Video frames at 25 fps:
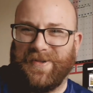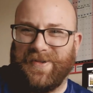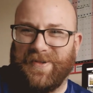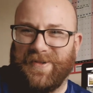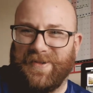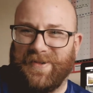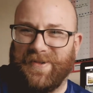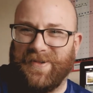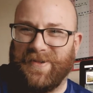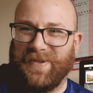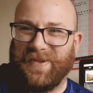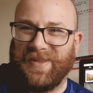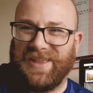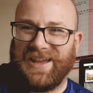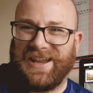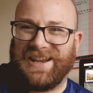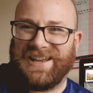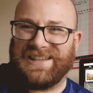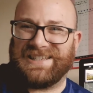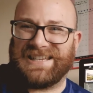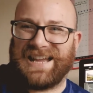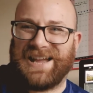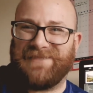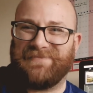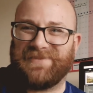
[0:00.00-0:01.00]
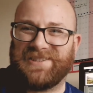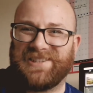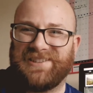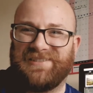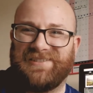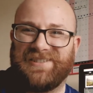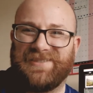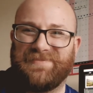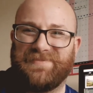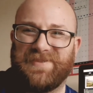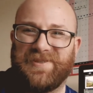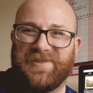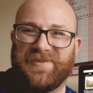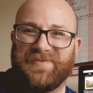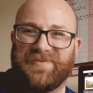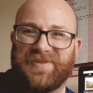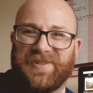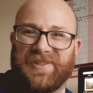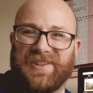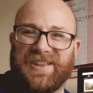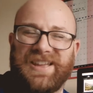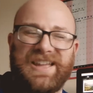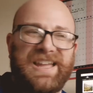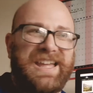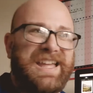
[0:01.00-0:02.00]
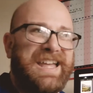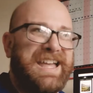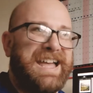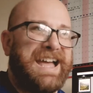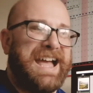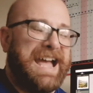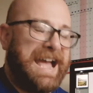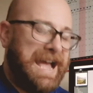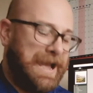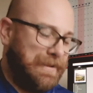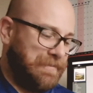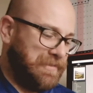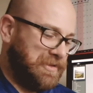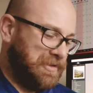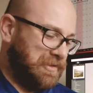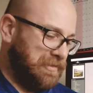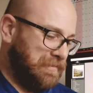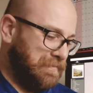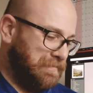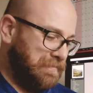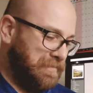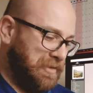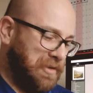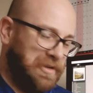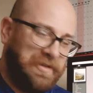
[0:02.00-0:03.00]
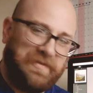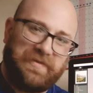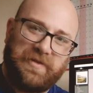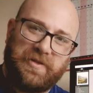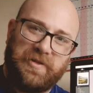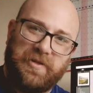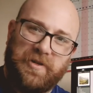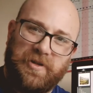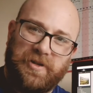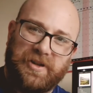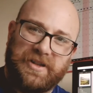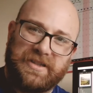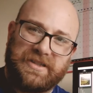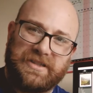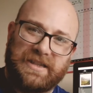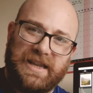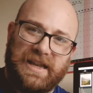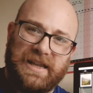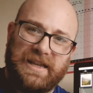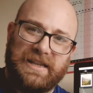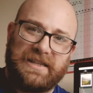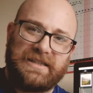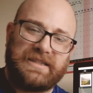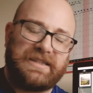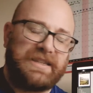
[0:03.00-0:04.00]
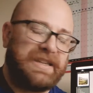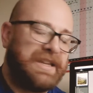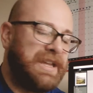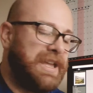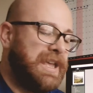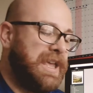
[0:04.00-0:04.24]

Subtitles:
Oh, that is absolutely beautiful. Absolute beautiful noise that is.